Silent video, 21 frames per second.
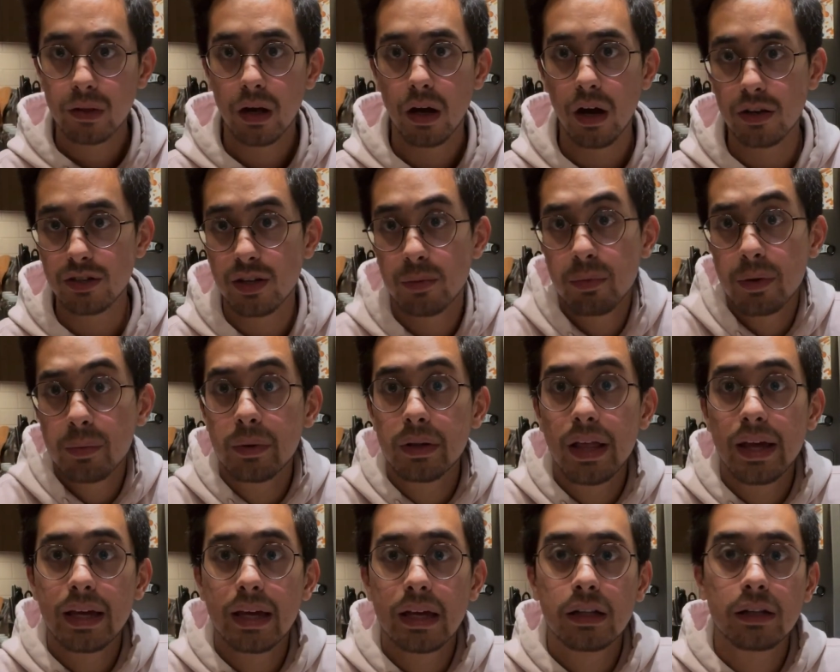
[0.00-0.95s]
Some people
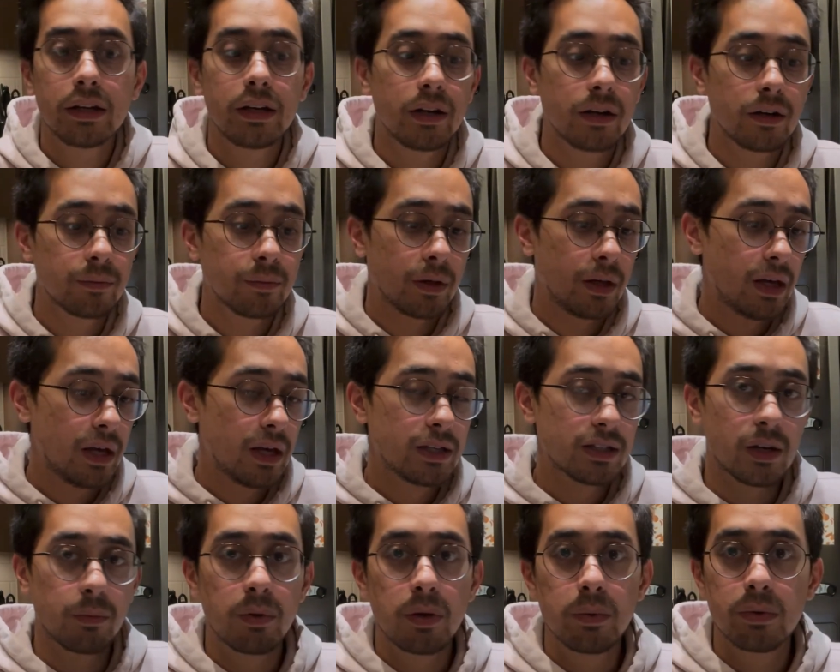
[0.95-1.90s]
like it clear.
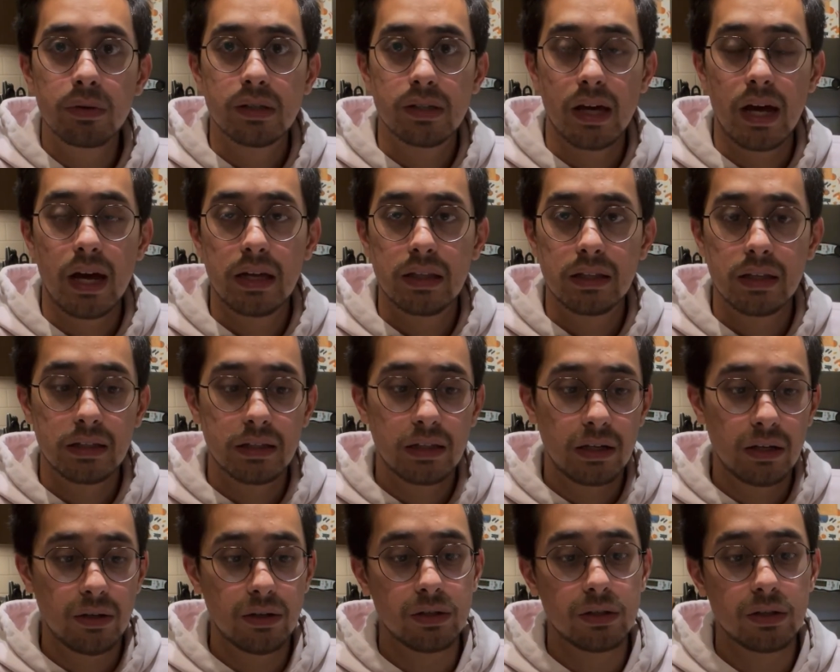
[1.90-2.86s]
Some people say that
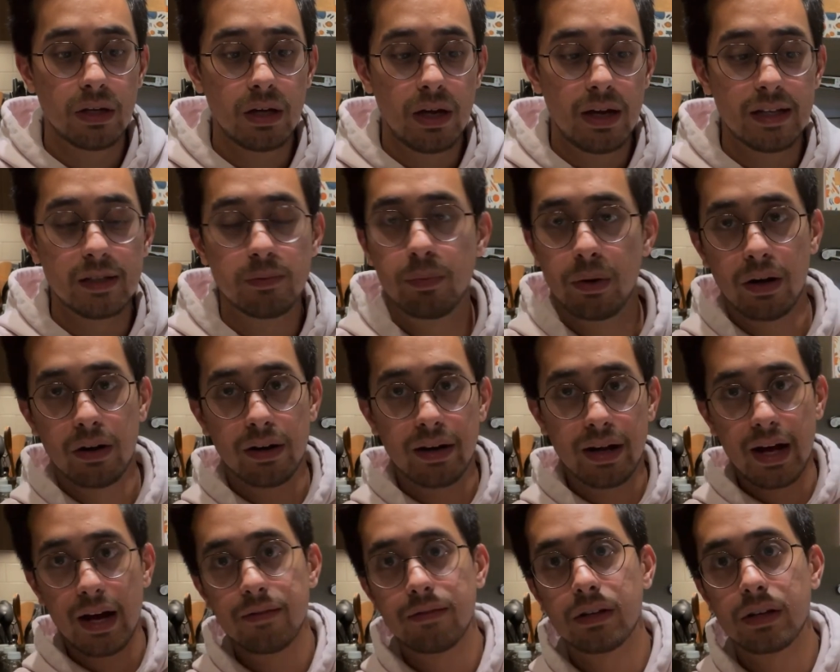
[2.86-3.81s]
it's better to
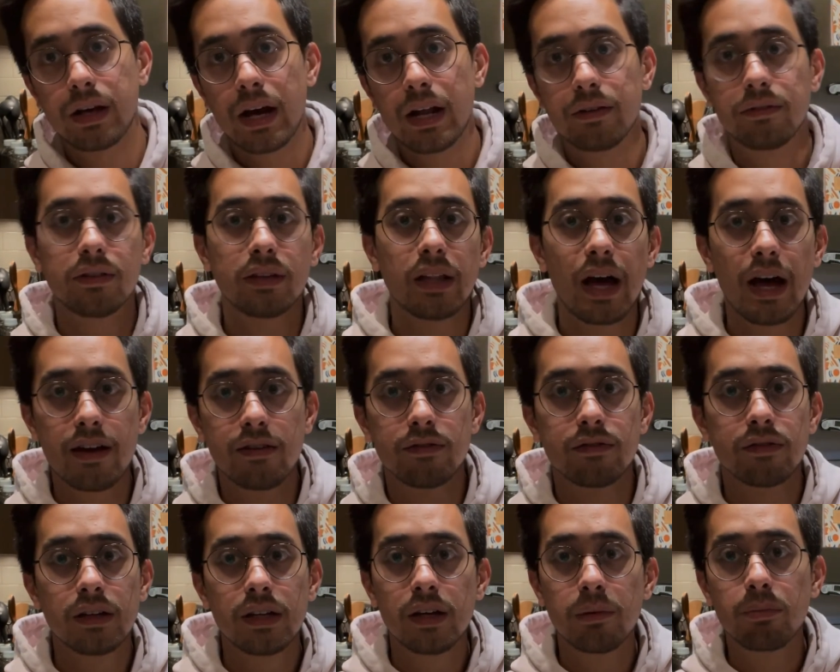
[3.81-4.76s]
have the kind of
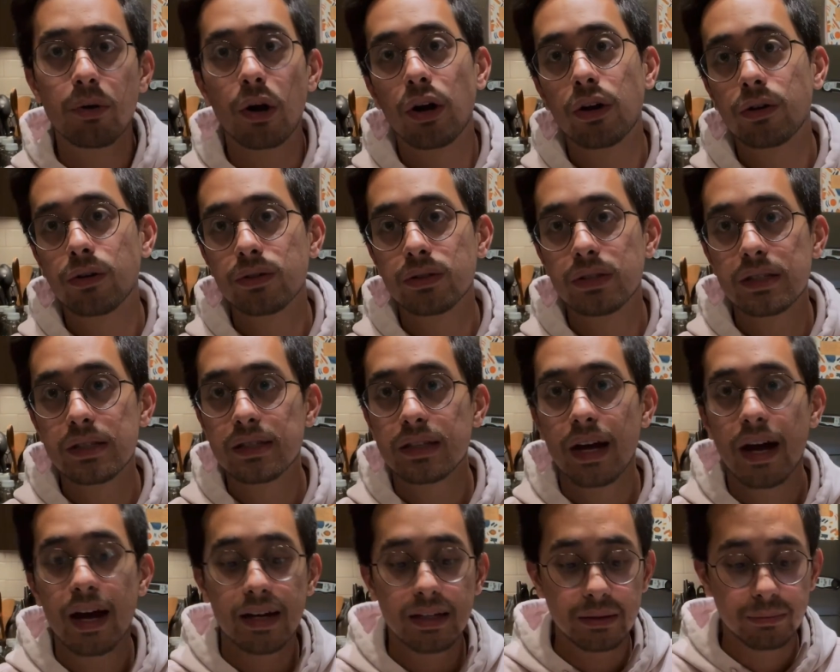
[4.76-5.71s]
live particles
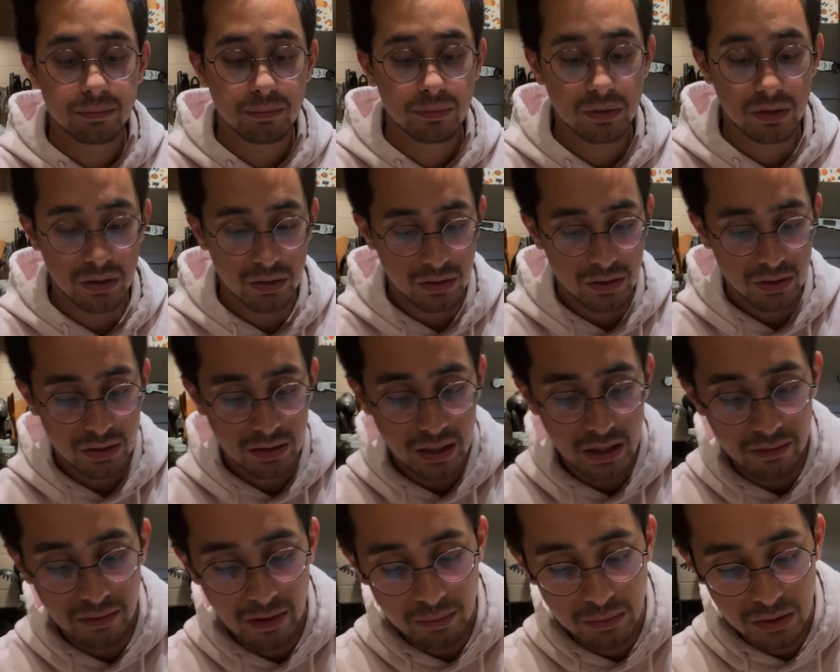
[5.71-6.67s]
inside. So it's just
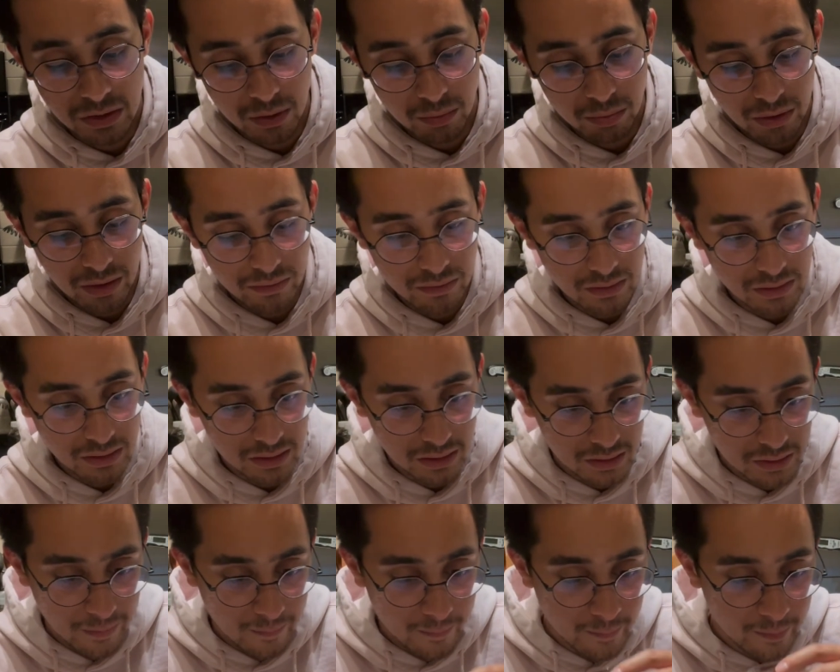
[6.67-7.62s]
kind of up to your
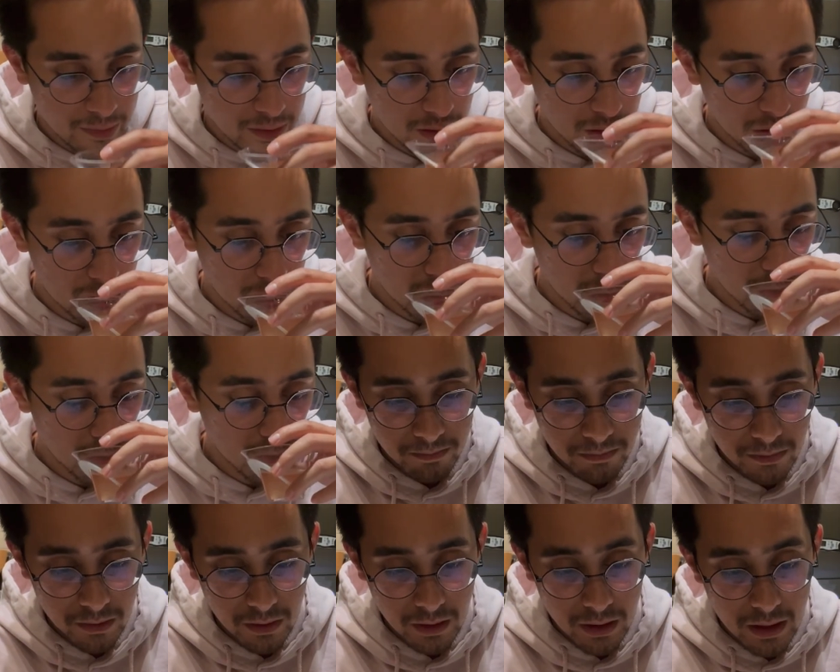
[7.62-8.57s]
preferences.
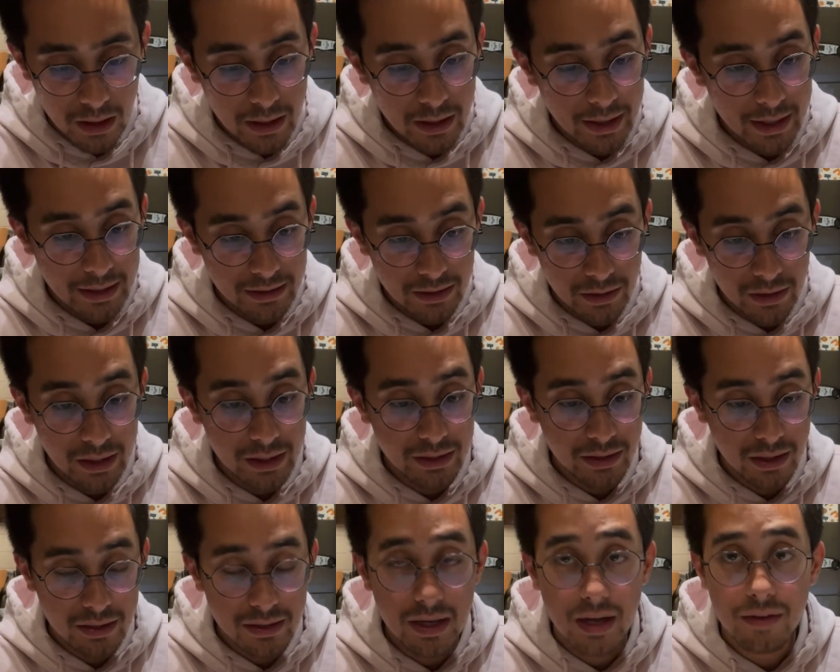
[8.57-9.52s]
It really
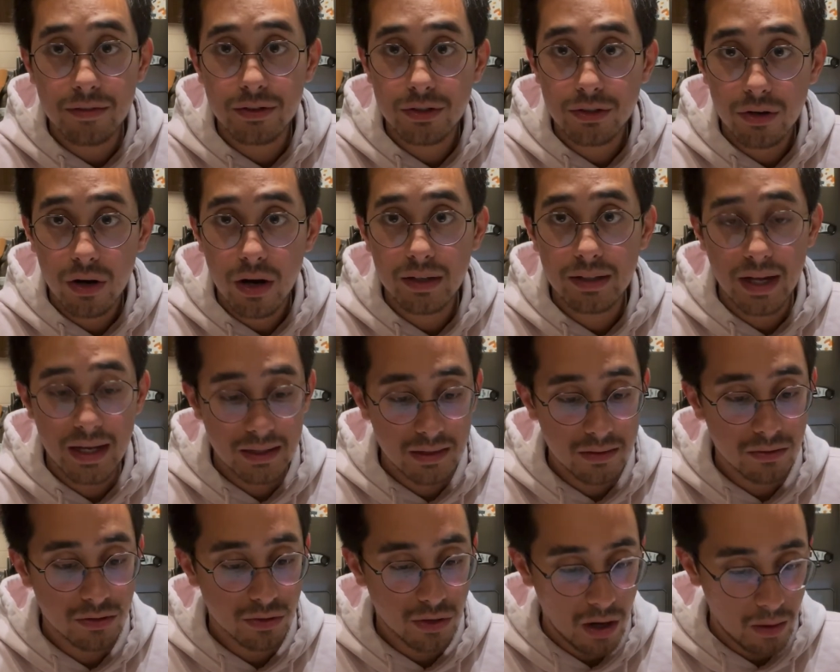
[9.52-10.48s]
does have a strong taste
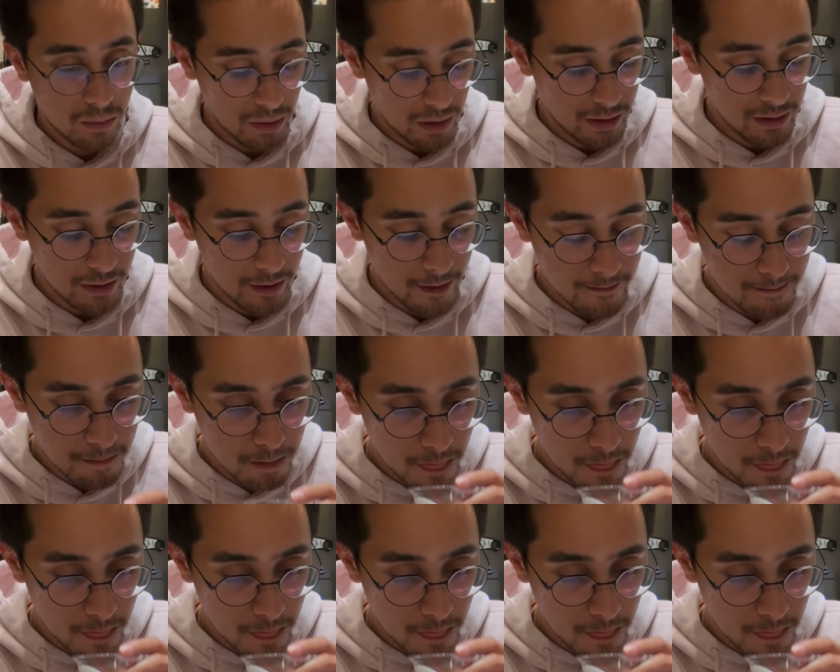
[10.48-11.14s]
of strawberry though.